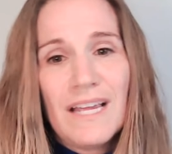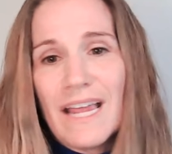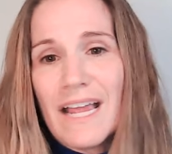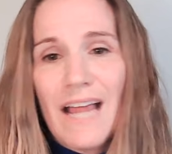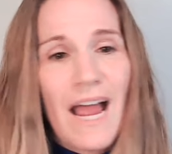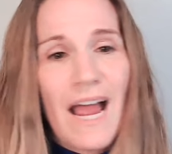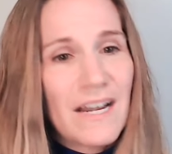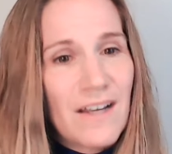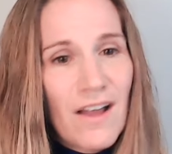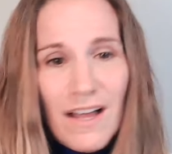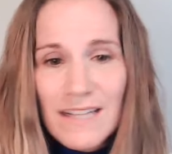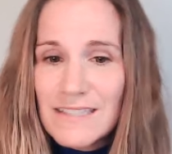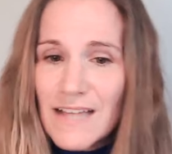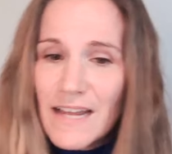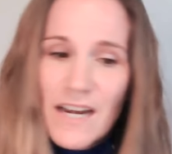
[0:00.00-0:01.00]
And I, not,
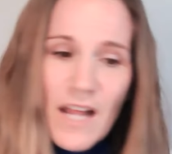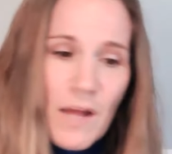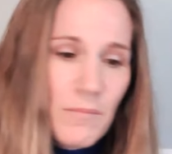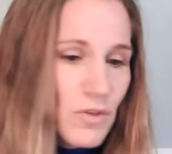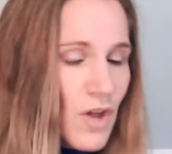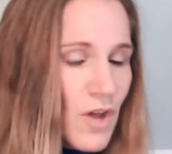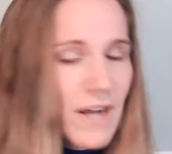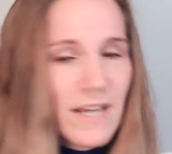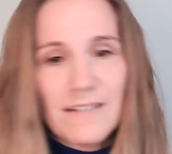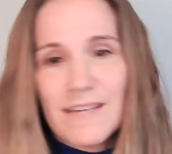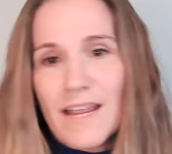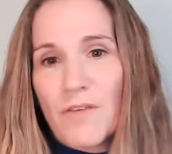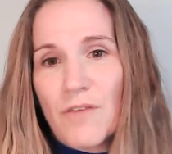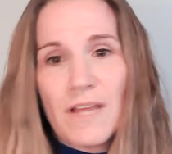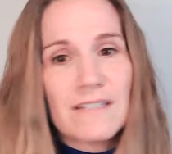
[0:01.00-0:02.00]
I set it up, you knock it
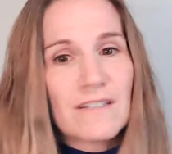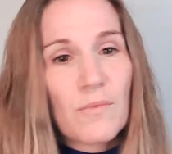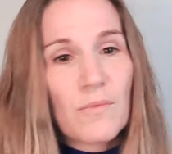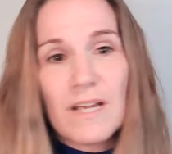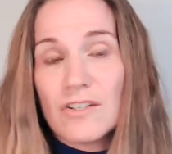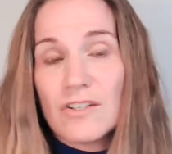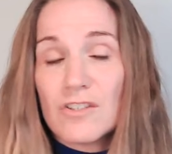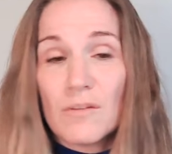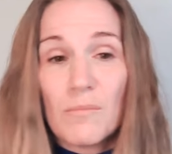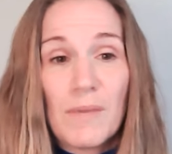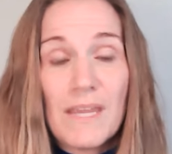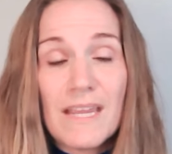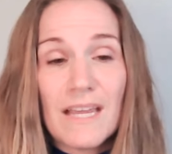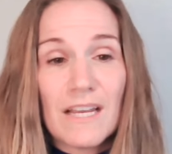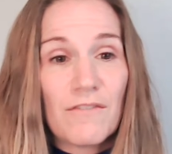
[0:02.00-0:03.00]
down. That's the way it should
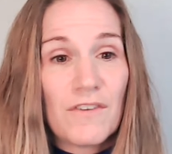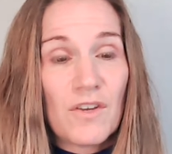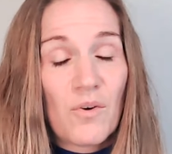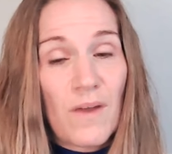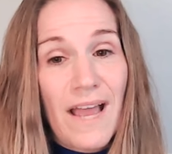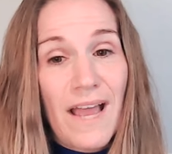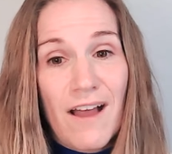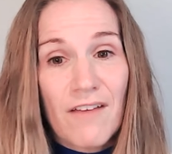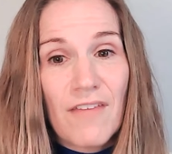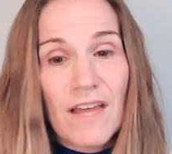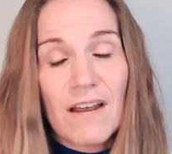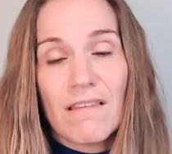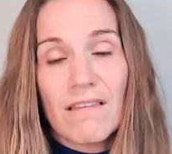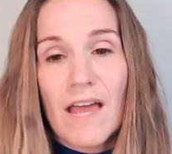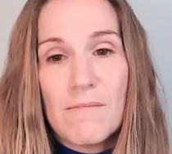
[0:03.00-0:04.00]
be. And if you don't have
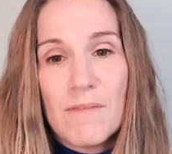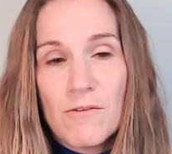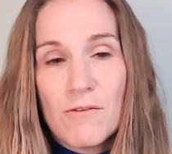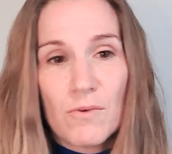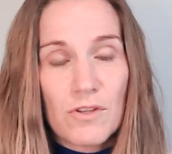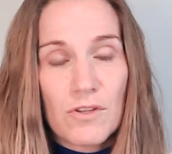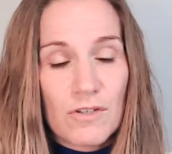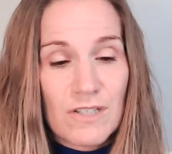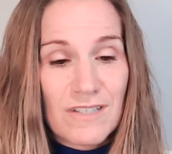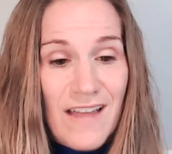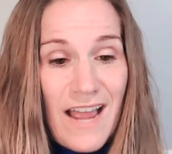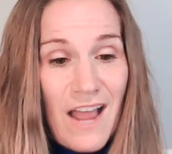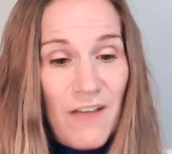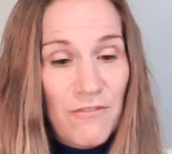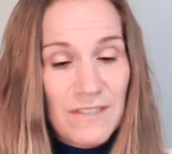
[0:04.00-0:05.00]
that alignment with your
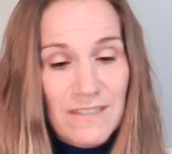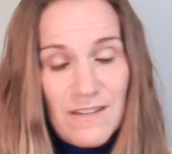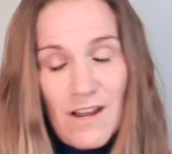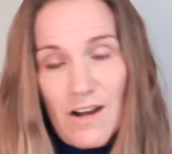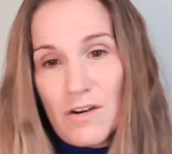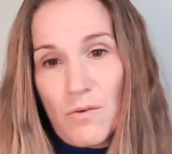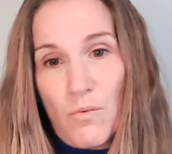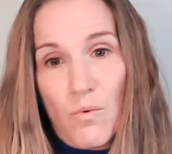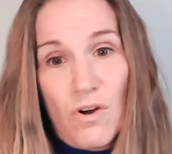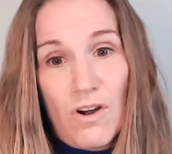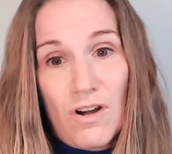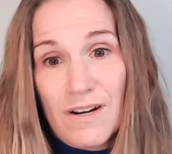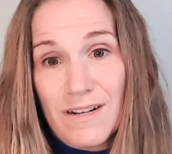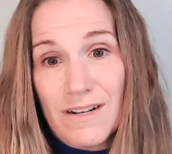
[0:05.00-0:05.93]
staff, it's not going to work.